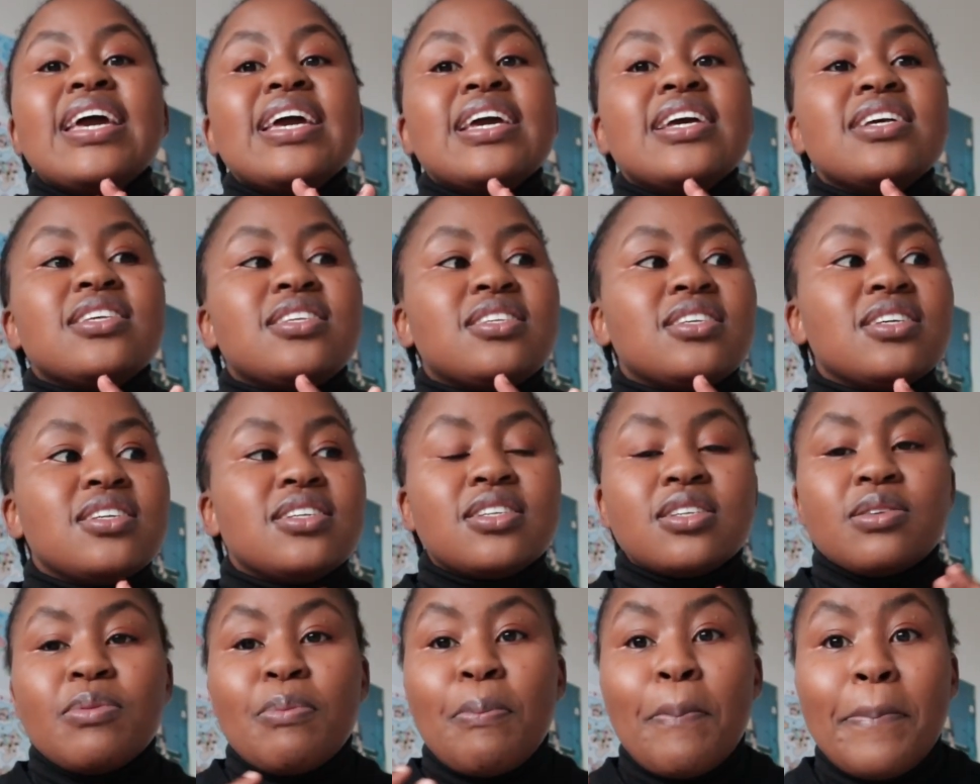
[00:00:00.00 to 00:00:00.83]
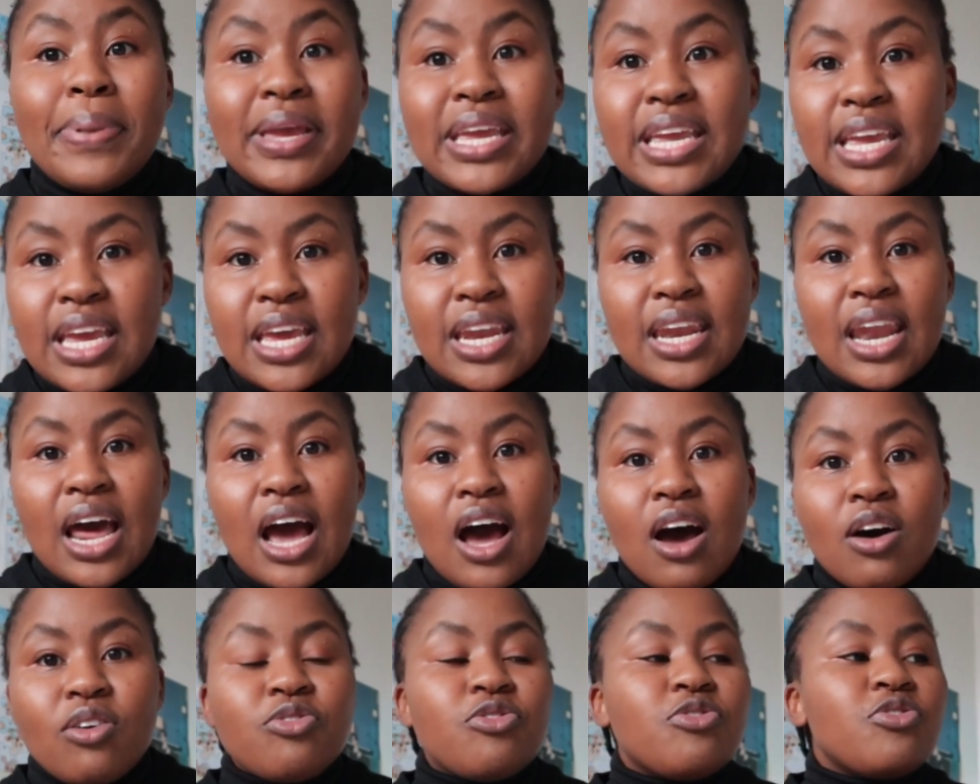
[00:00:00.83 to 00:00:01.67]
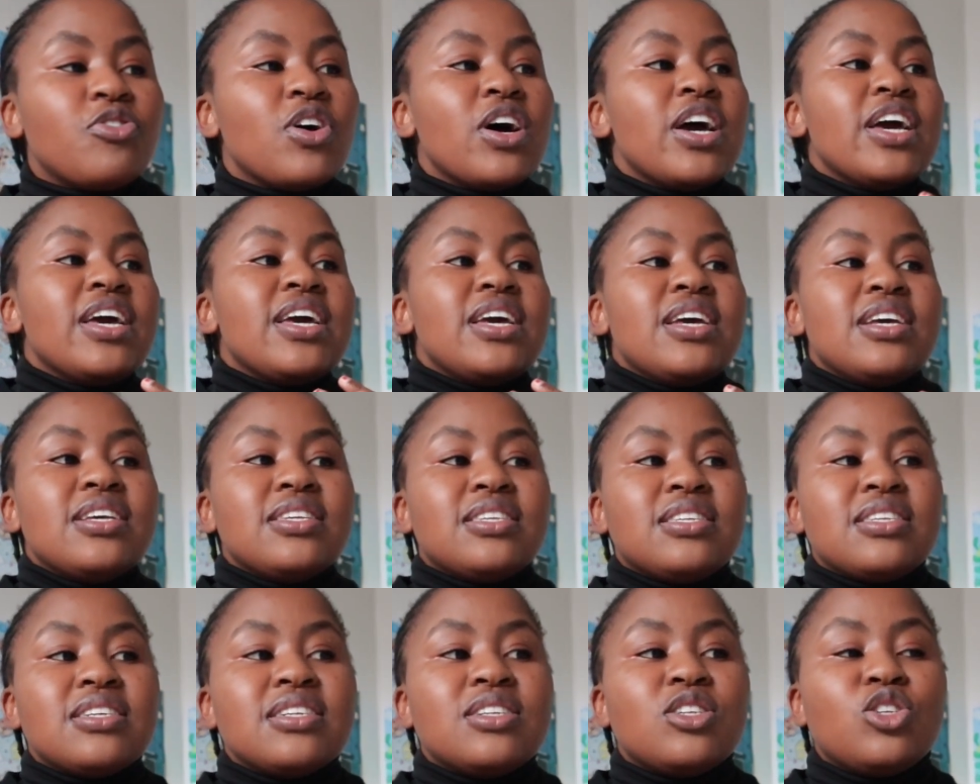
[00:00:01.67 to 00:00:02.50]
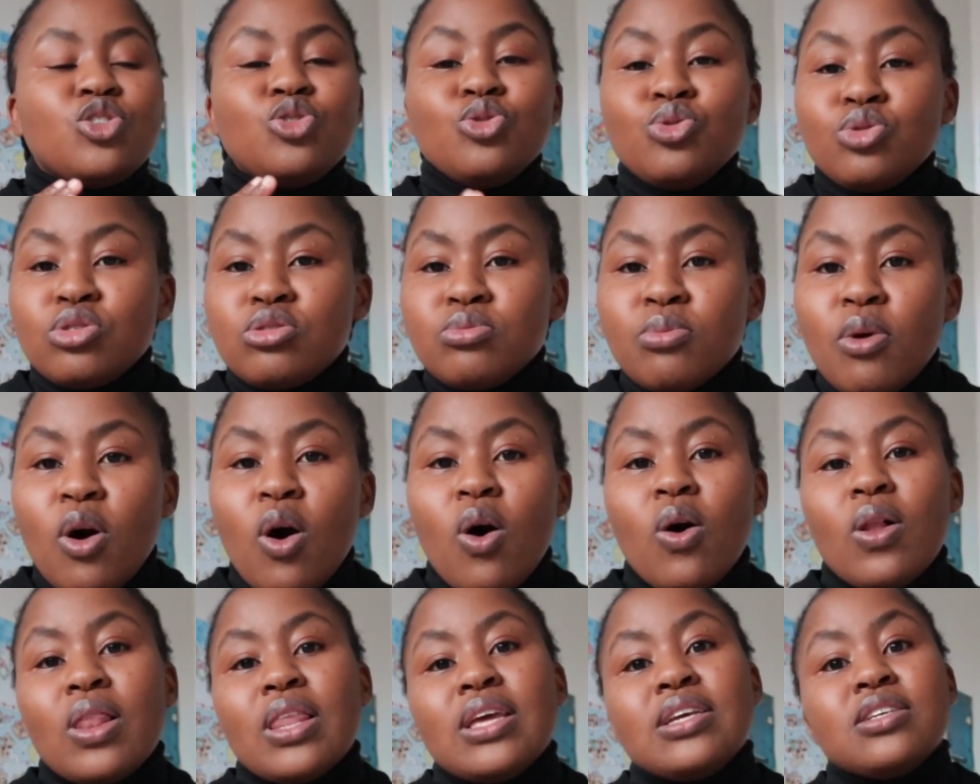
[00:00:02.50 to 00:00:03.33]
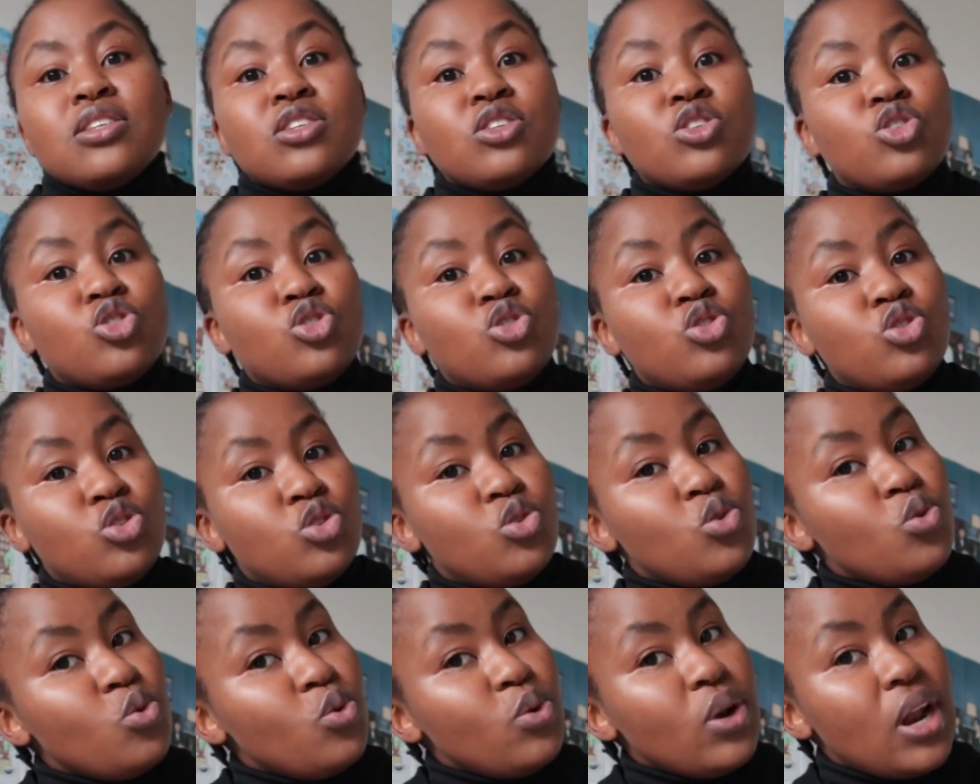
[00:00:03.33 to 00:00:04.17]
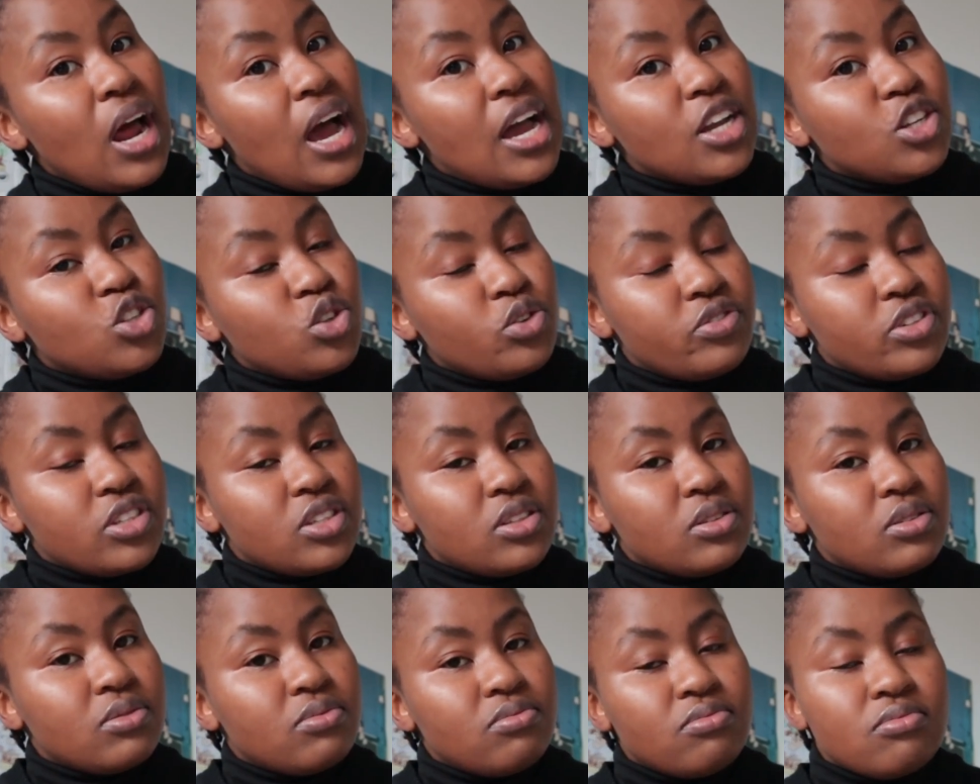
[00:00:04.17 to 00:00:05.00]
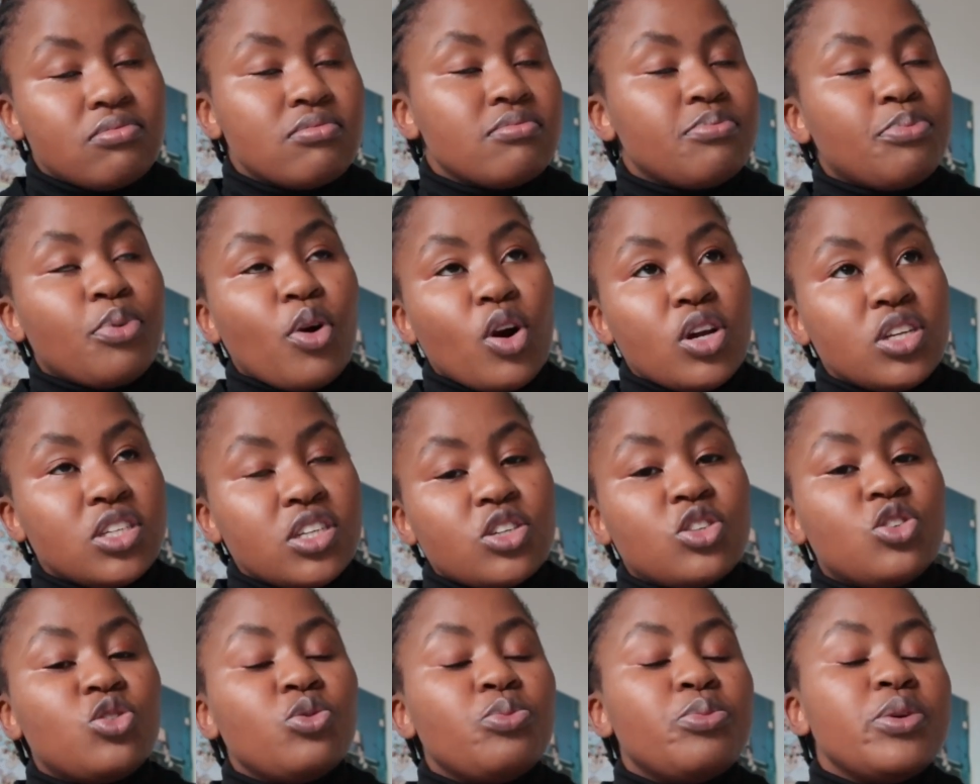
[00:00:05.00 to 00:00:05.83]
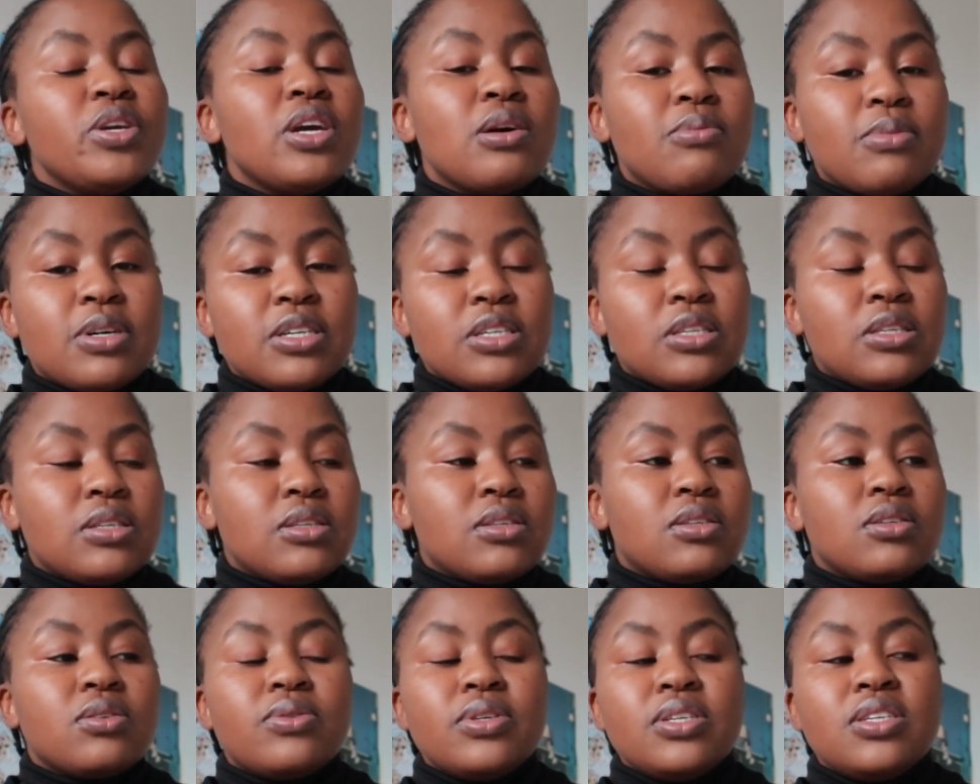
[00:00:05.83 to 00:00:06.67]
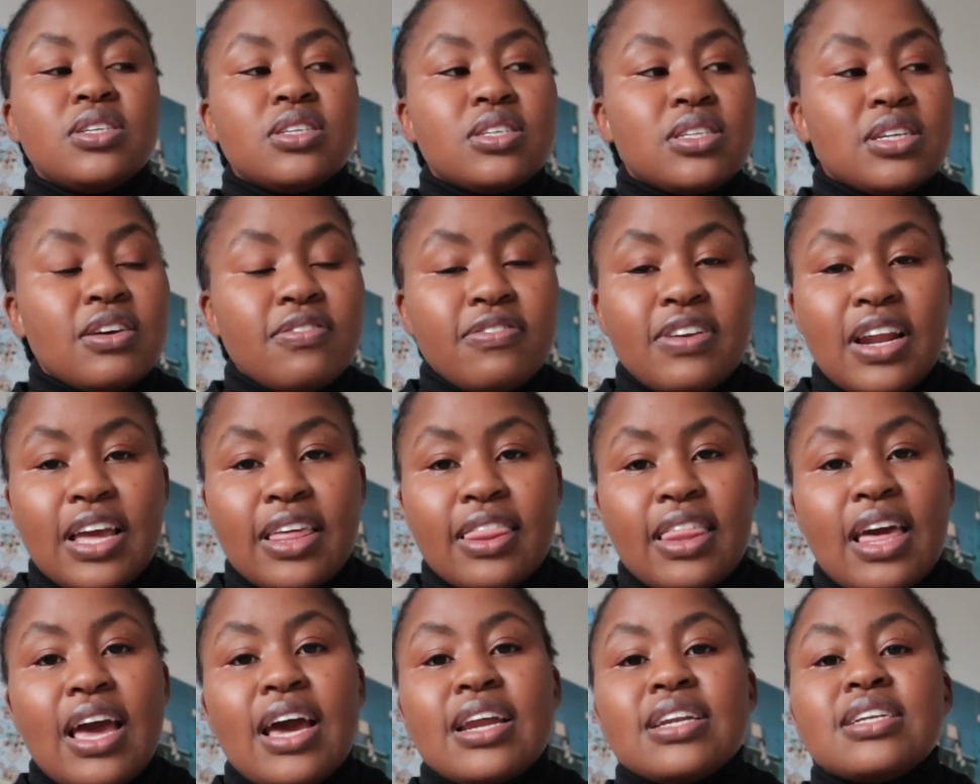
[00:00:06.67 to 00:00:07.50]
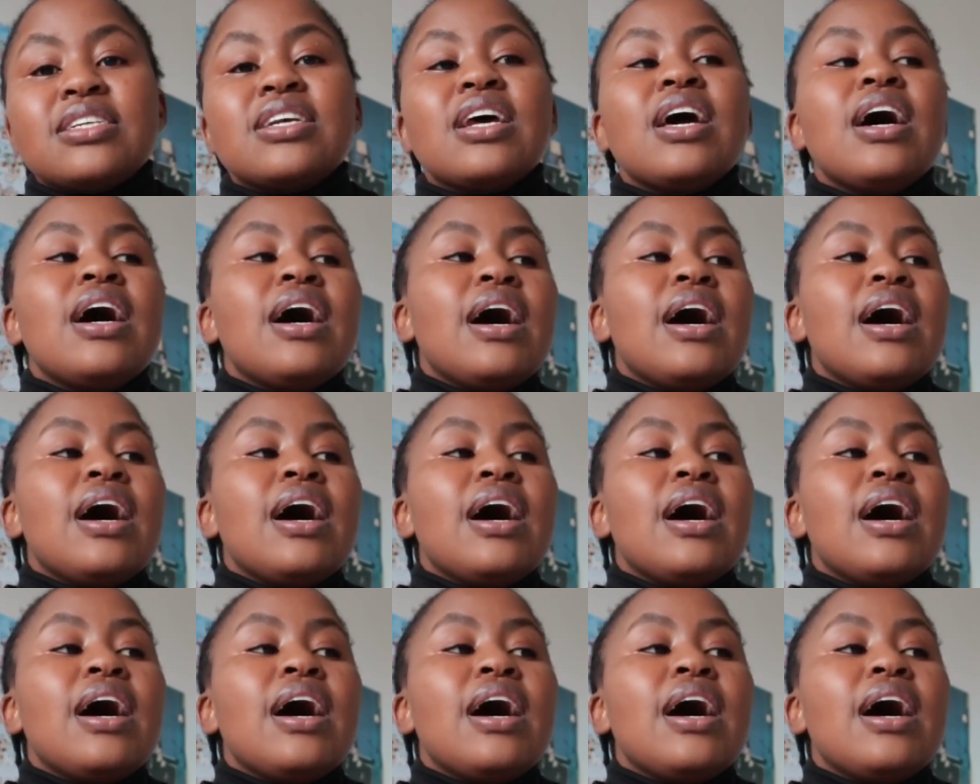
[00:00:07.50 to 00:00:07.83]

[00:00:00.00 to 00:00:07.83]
Is it big enough? Is it too small? Is it too large of a project to be a master's degree, stuff like that.